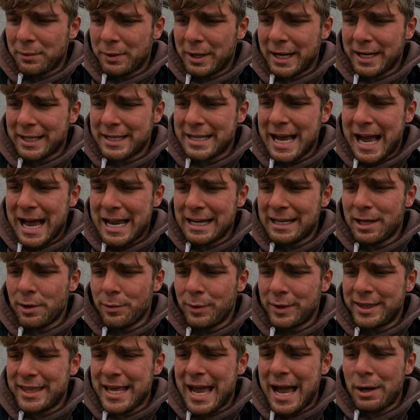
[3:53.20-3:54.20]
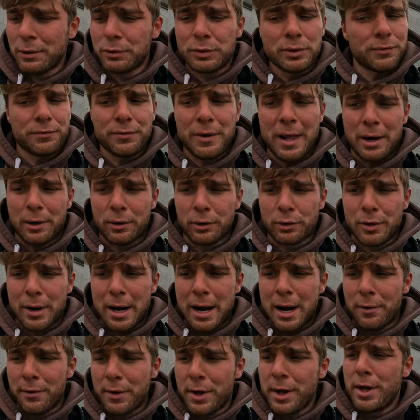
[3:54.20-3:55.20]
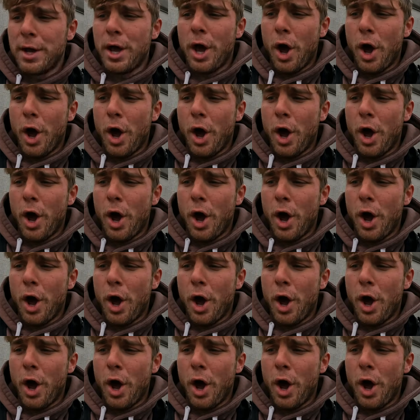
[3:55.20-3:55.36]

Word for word: we got a Cottonee without the flower crown.